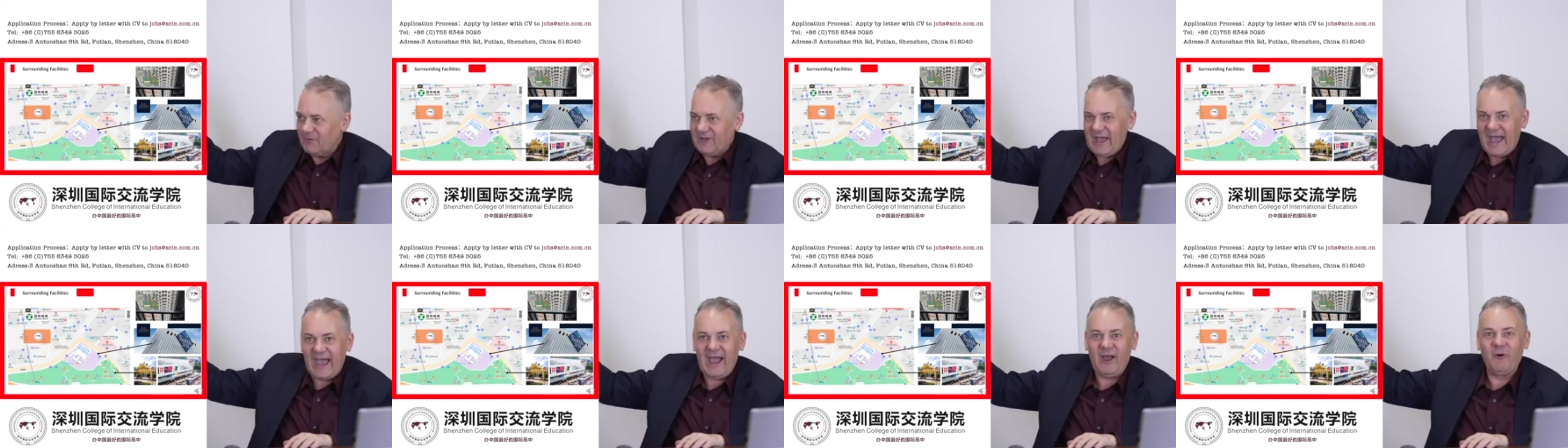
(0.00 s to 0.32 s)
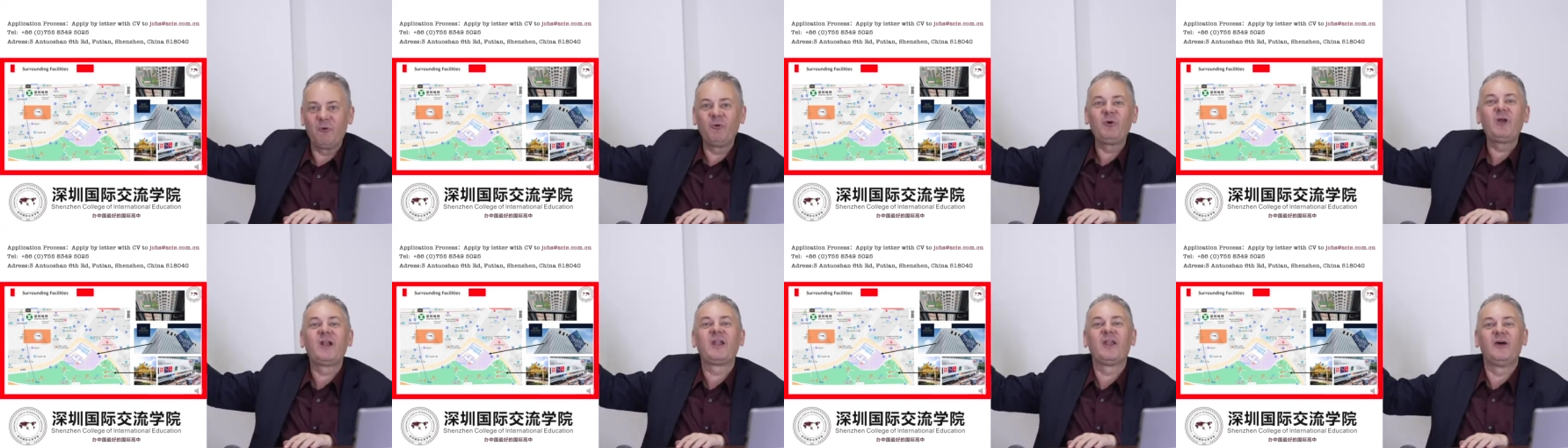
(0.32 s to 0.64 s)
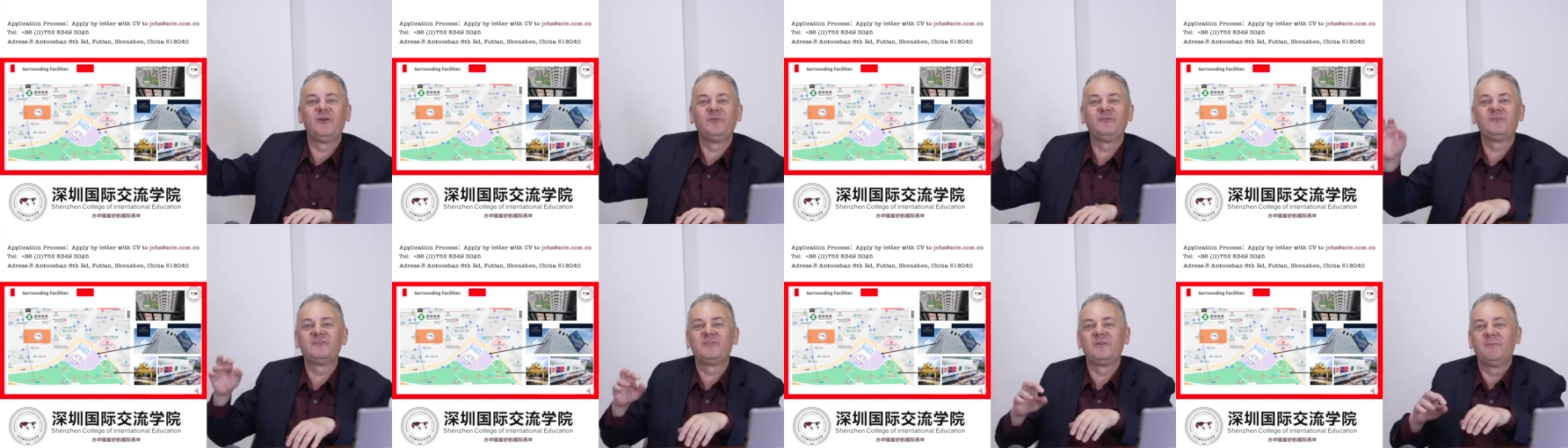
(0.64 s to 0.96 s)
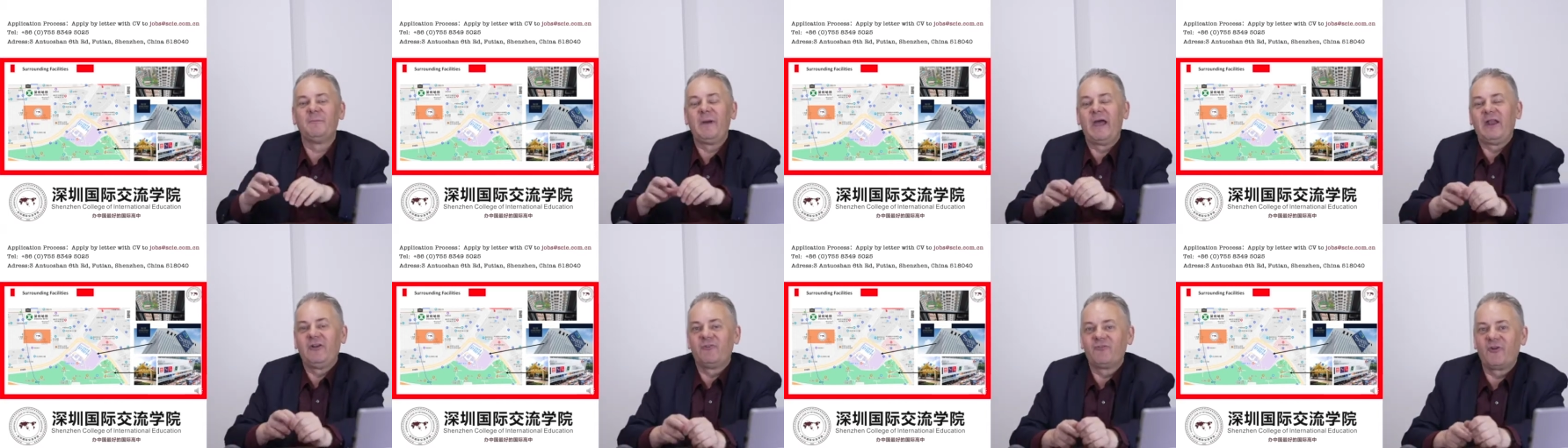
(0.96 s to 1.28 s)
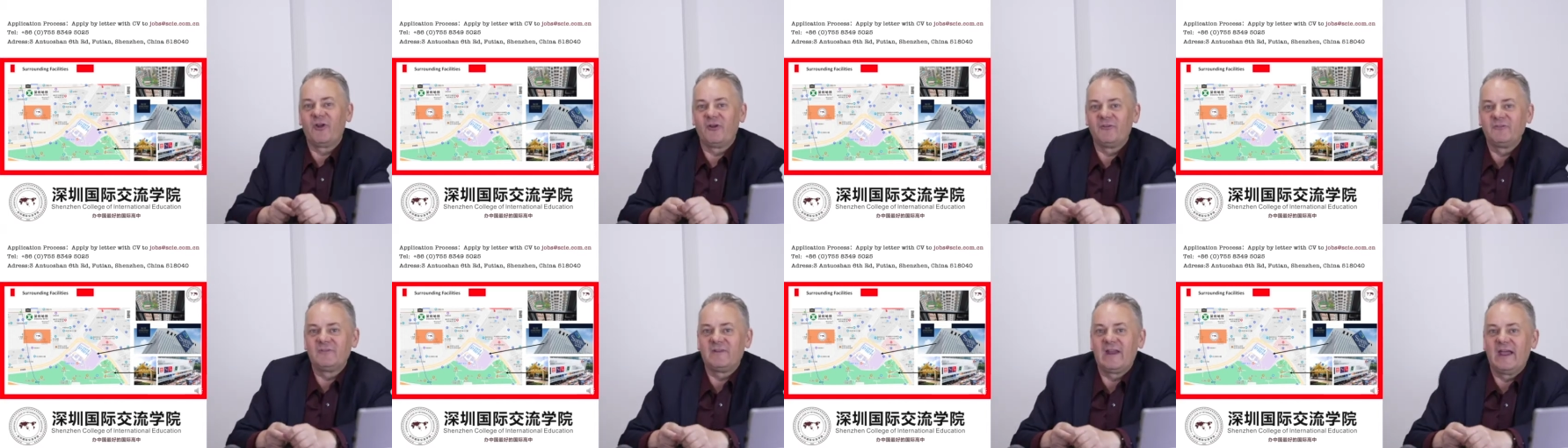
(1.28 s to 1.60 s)
how close the
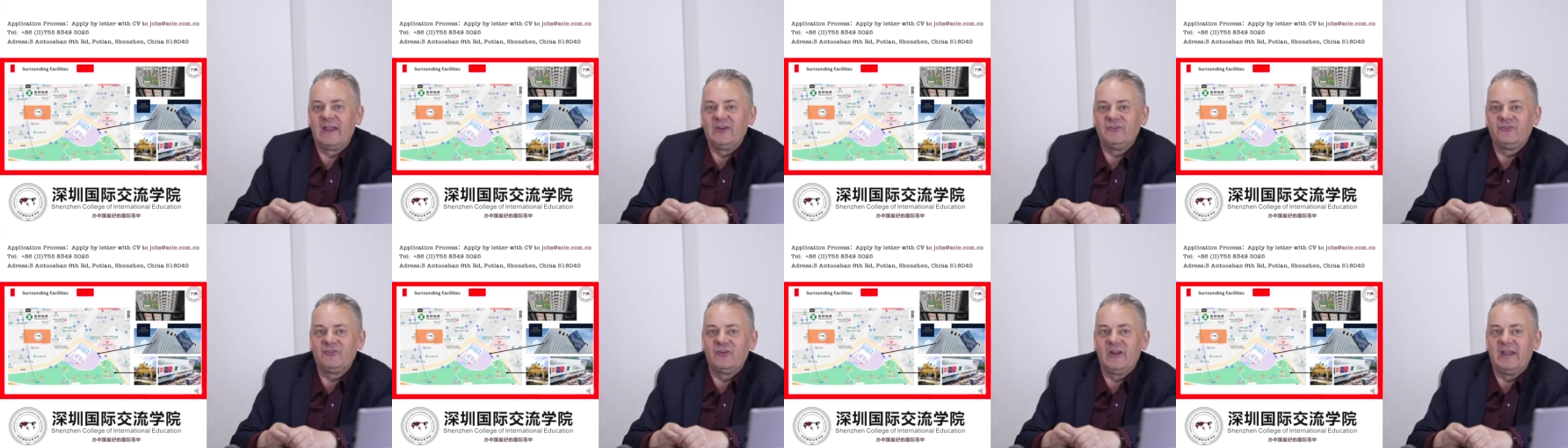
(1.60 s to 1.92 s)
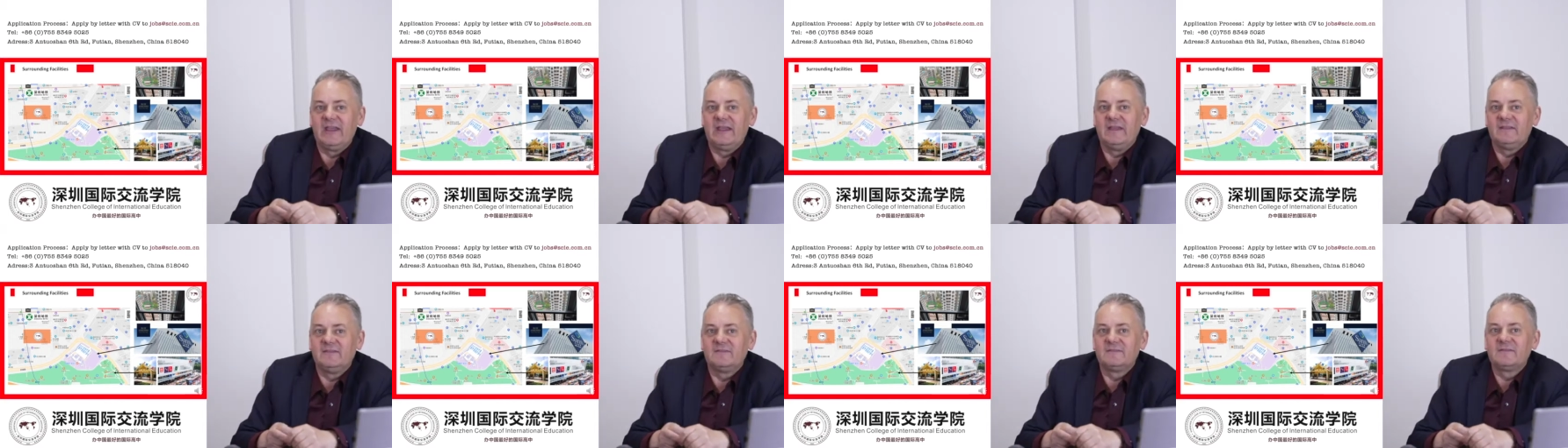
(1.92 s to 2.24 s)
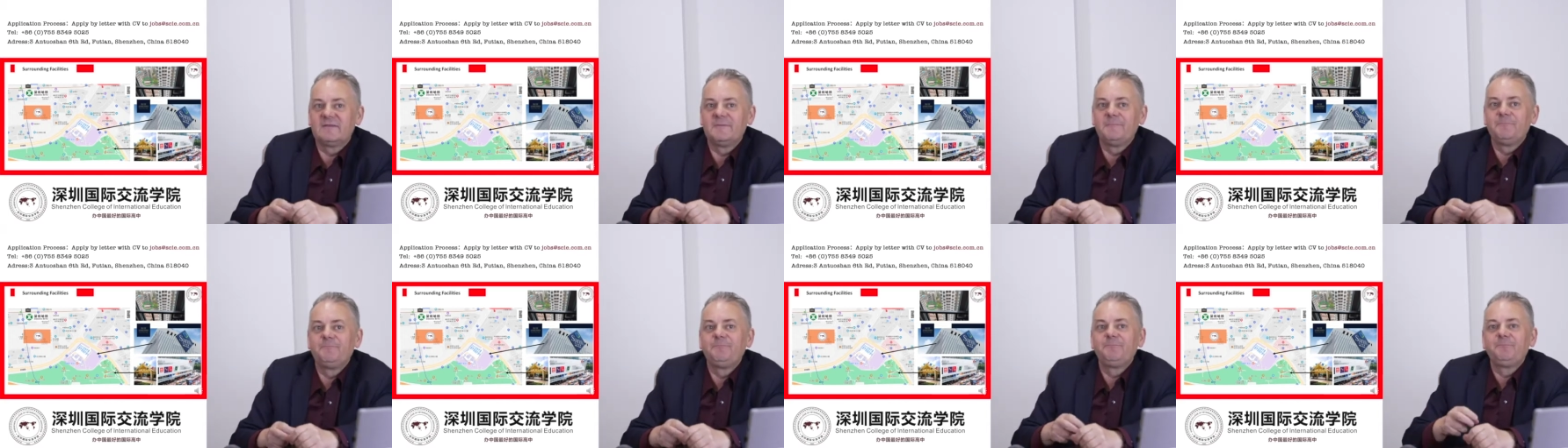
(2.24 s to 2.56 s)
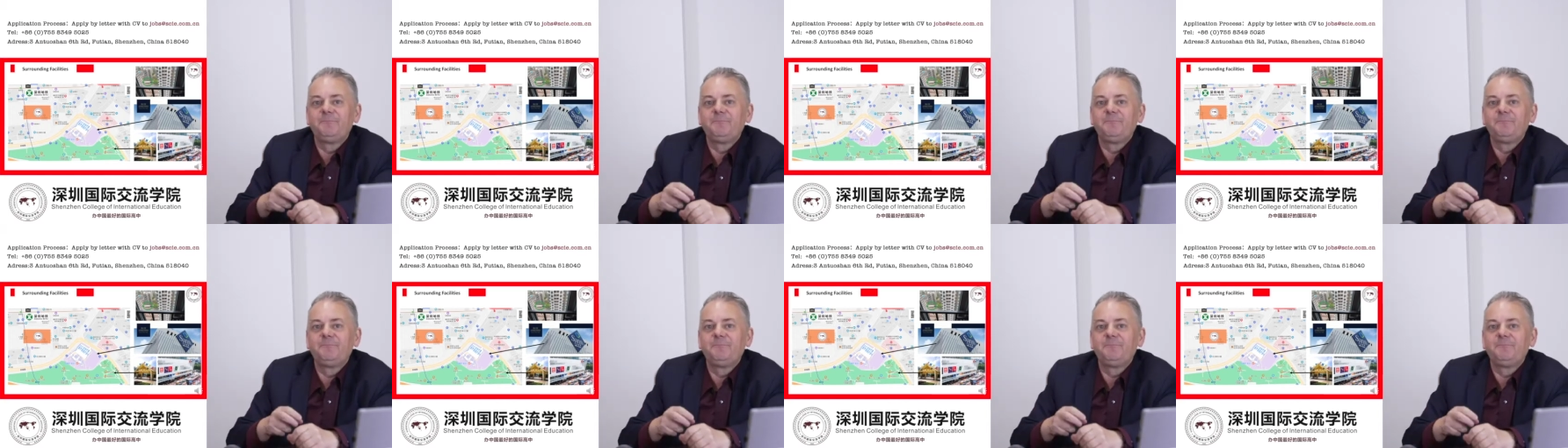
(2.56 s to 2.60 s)
metro station is.